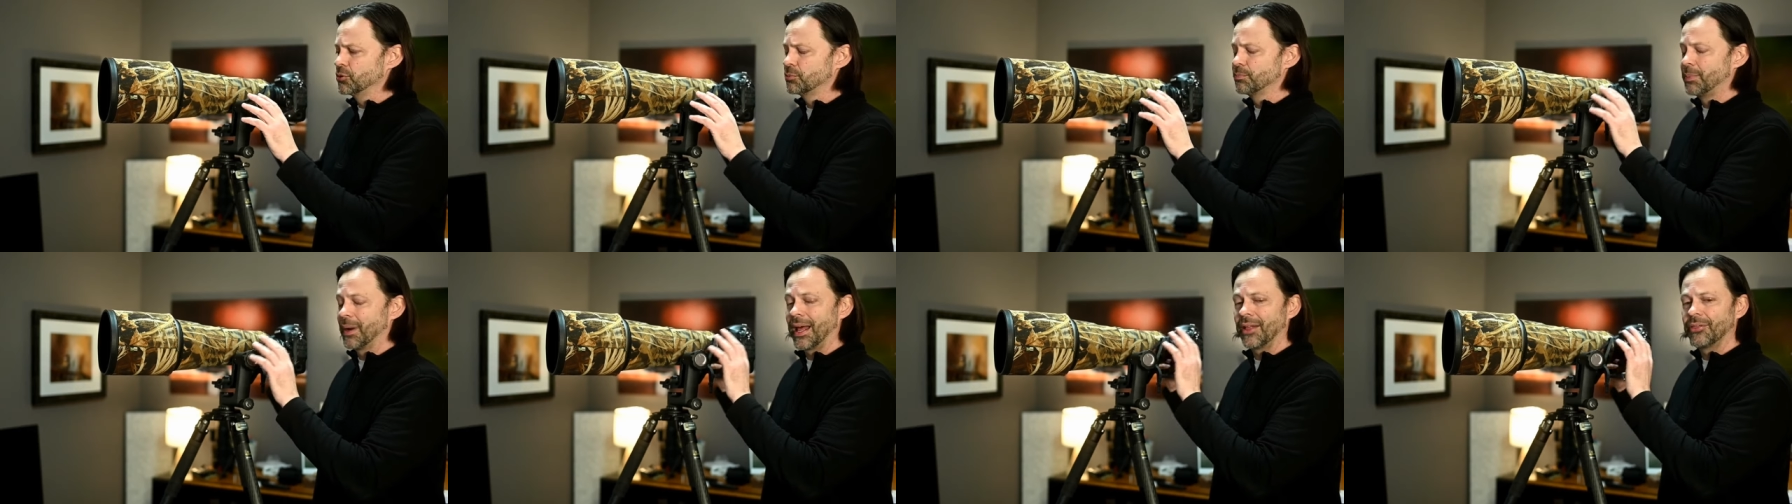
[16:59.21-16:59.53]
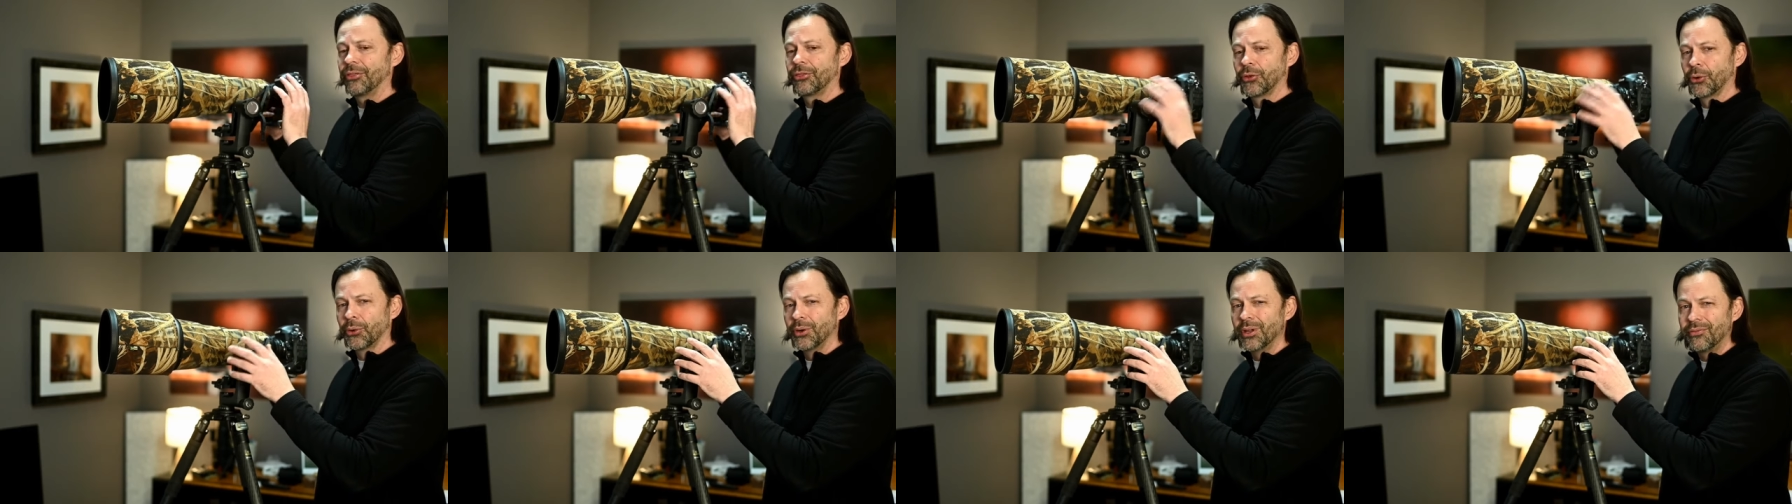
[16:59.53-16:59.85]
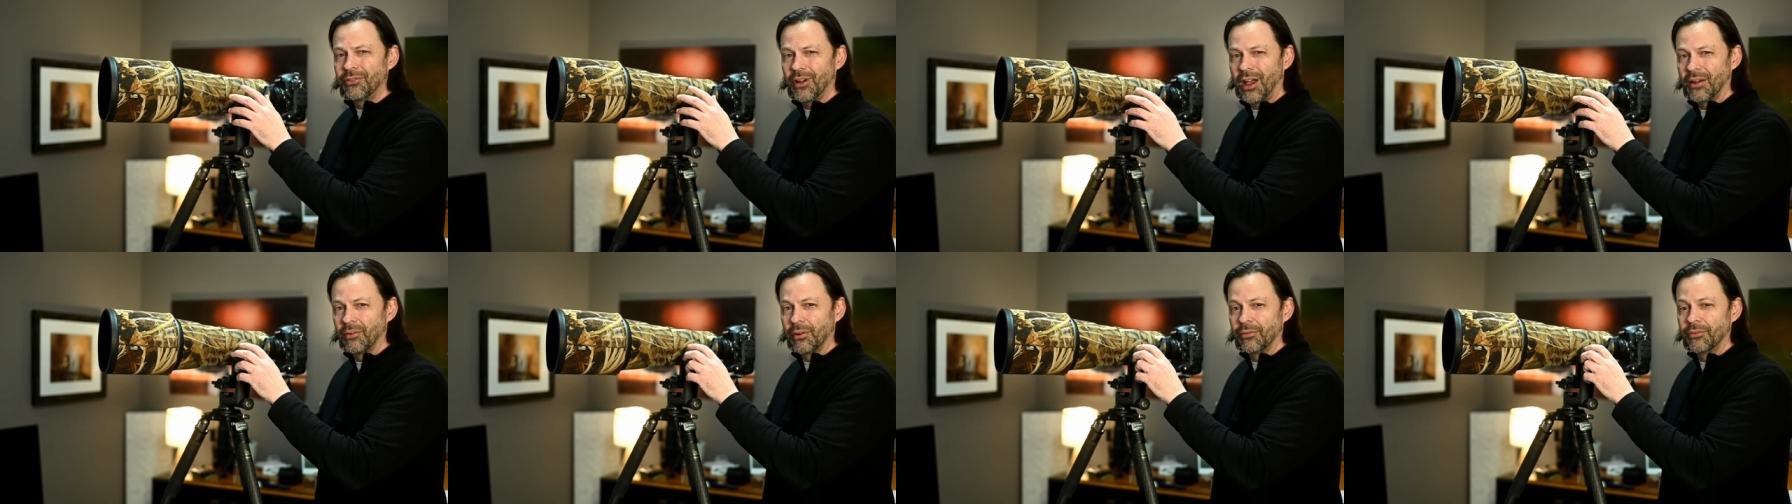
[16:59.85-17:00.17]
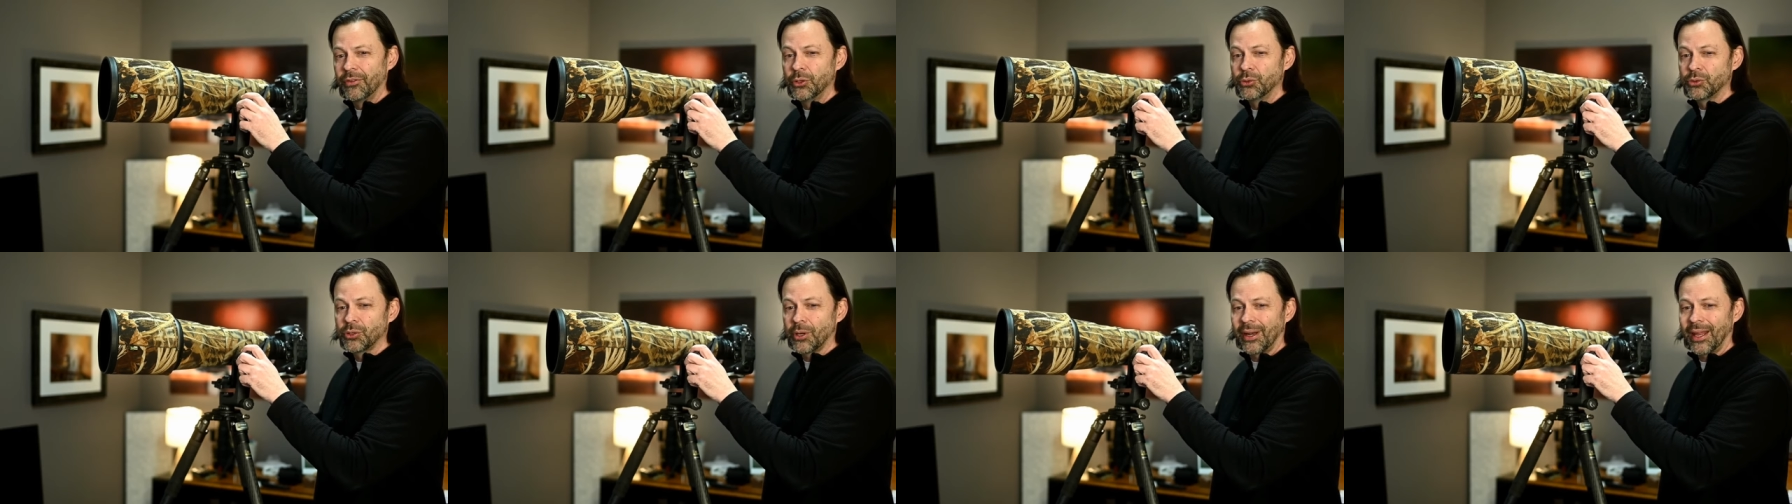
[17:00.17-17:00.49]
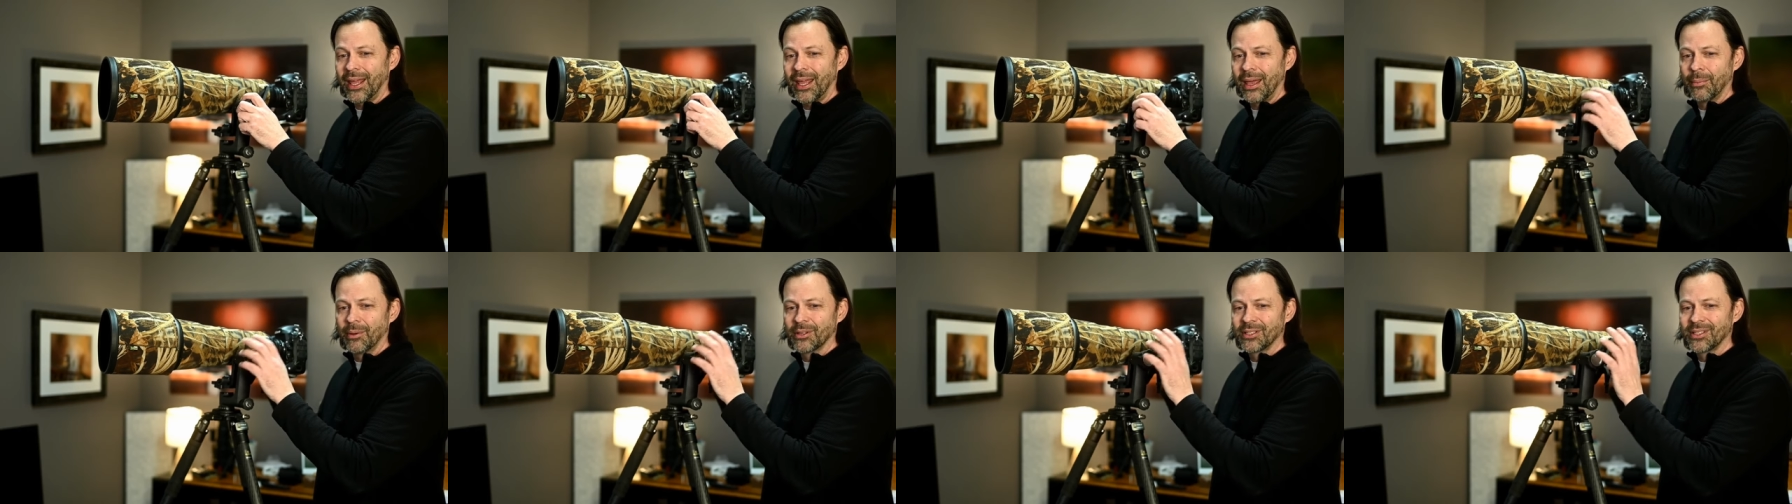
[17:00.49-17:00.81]
but had 35 reviews on
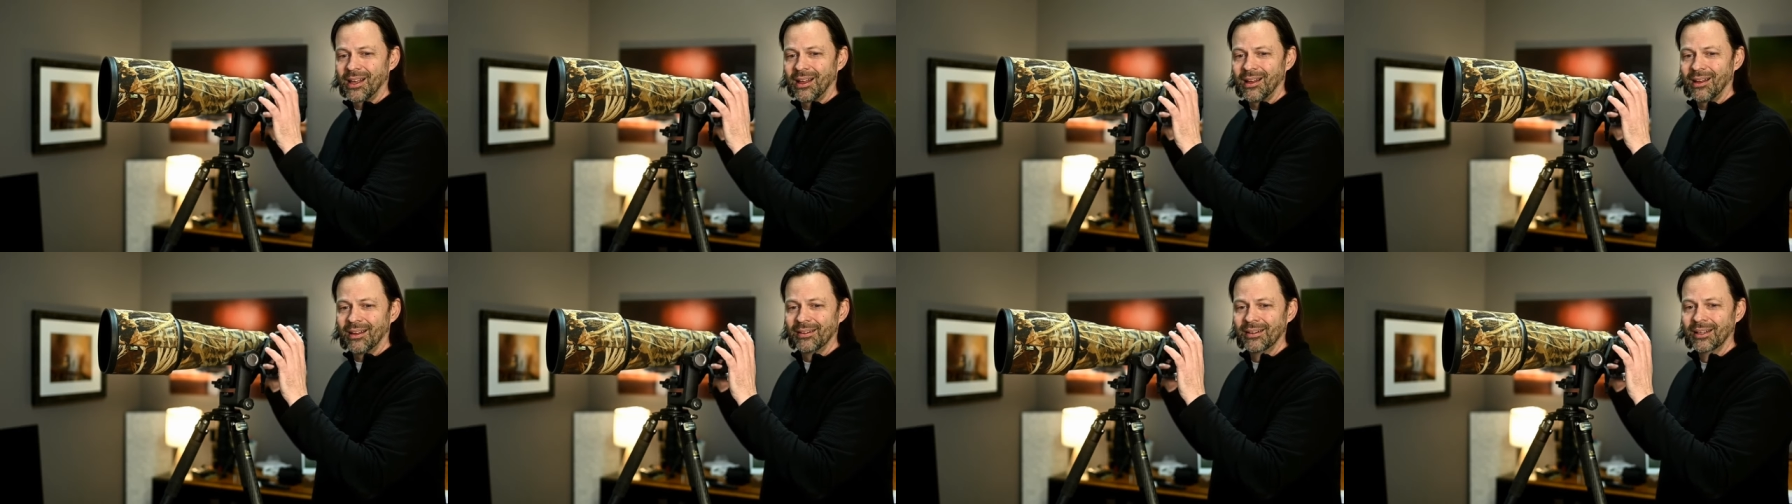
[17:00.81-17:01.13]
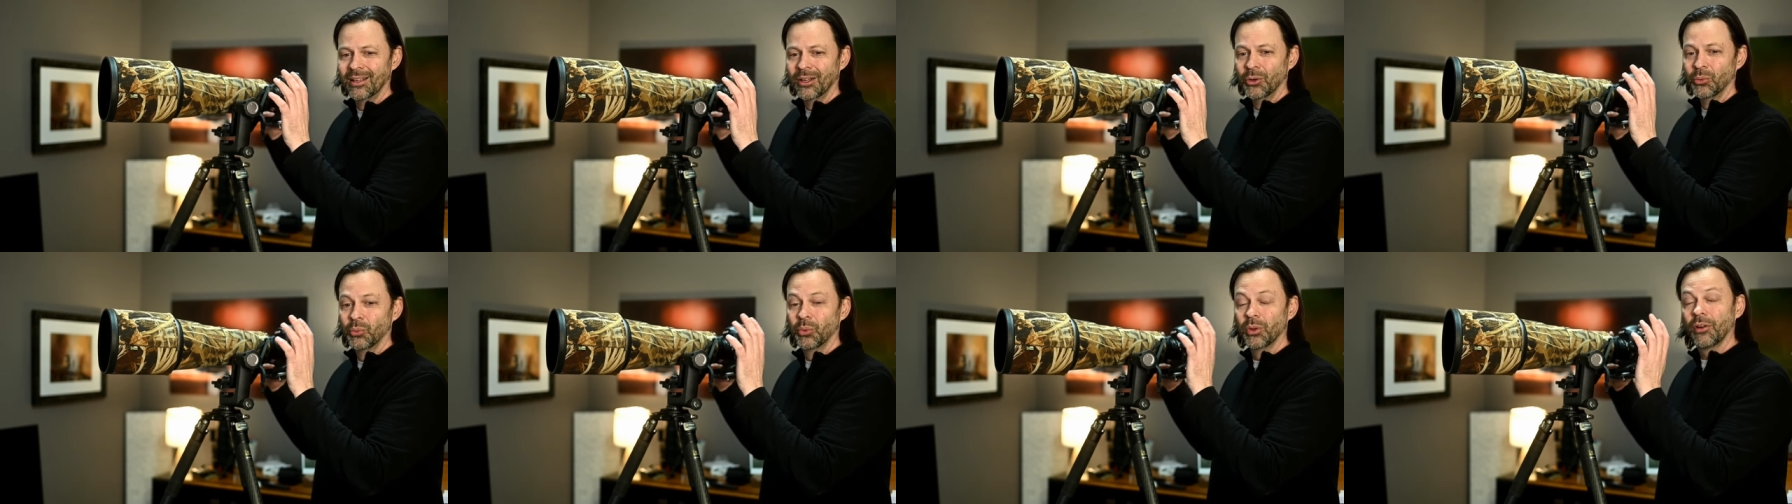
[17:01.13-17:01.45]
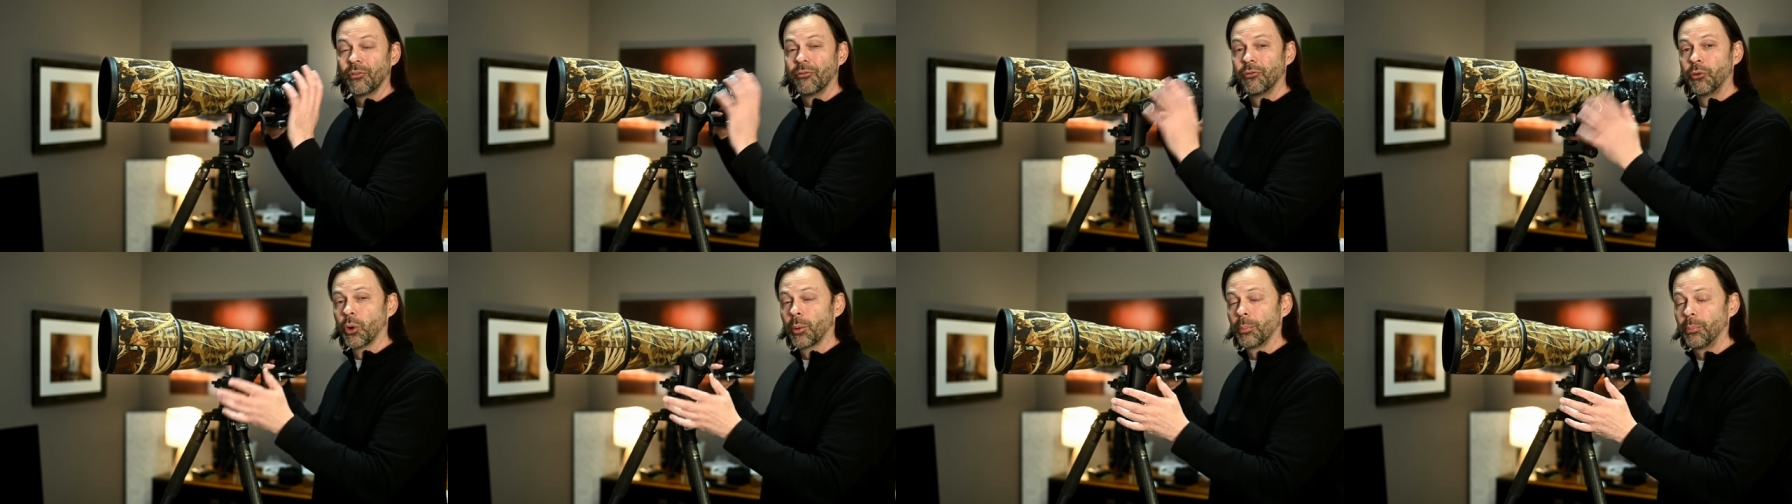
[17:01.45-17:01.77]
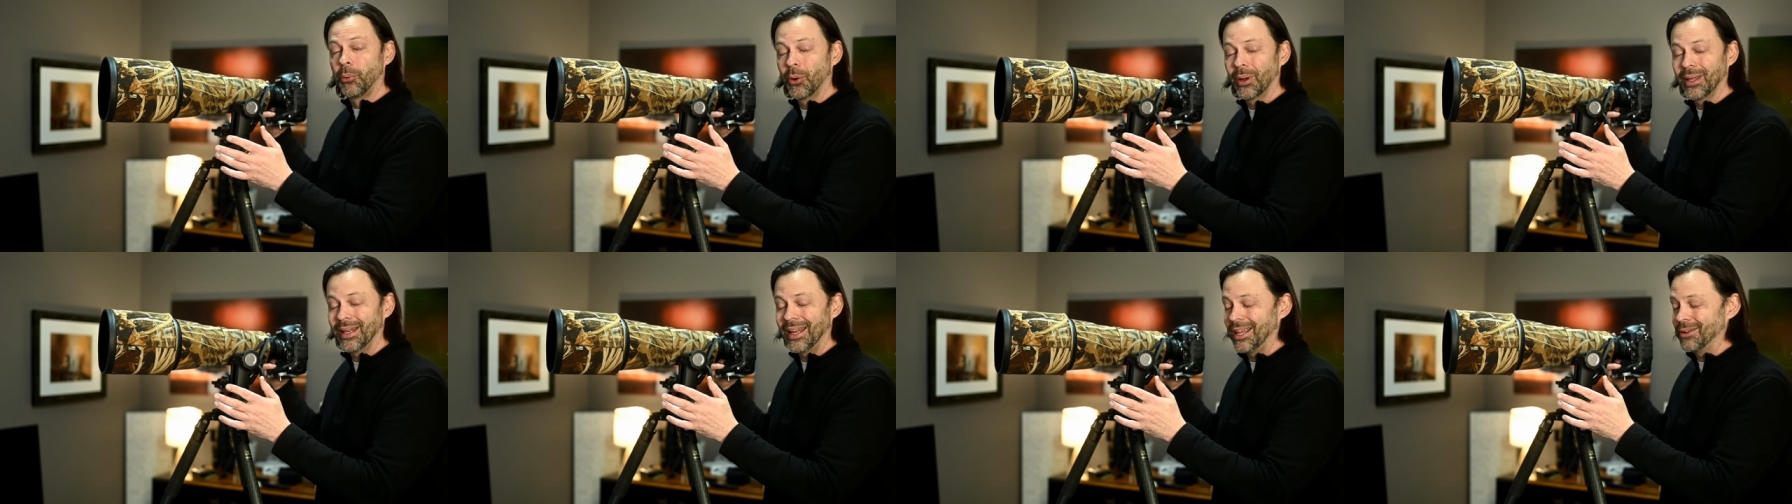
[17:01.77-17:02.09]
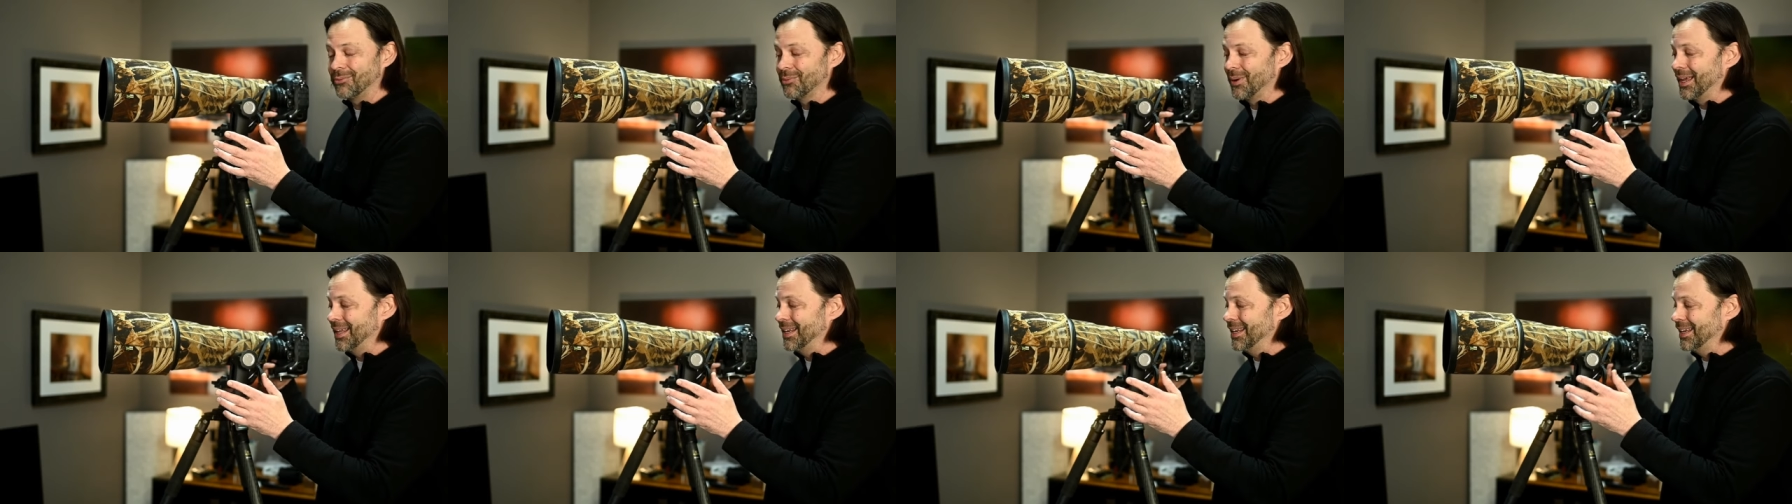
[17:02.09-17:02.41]
Amazon with a 4.8
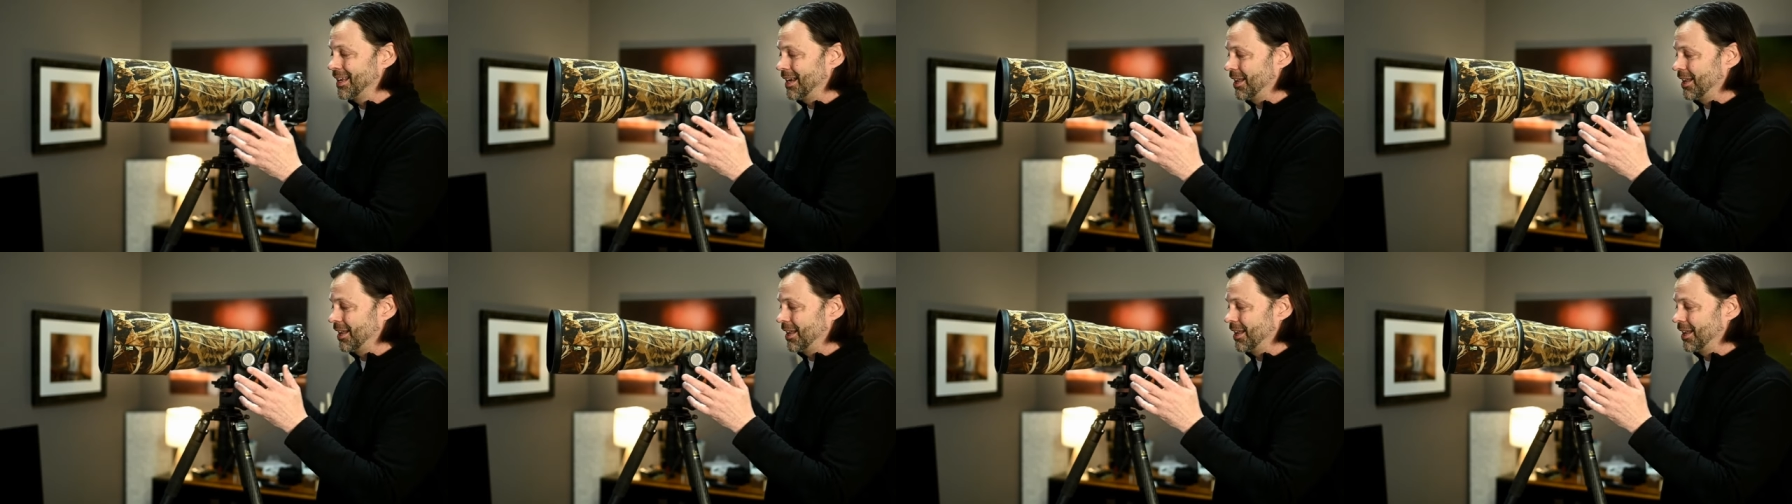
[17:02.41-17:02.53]
rating.